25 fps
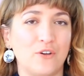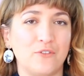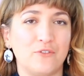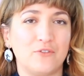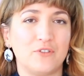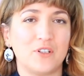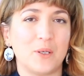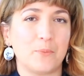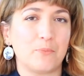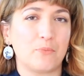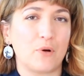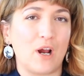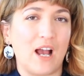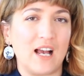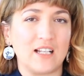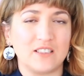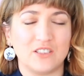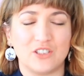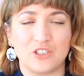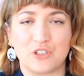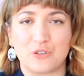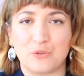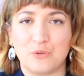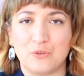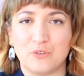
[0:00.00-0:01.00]
of
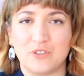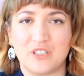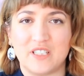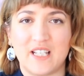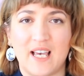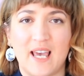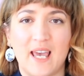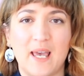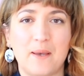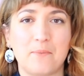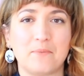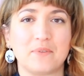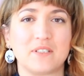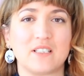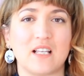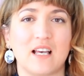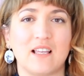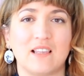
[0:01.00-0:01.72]
practical tips,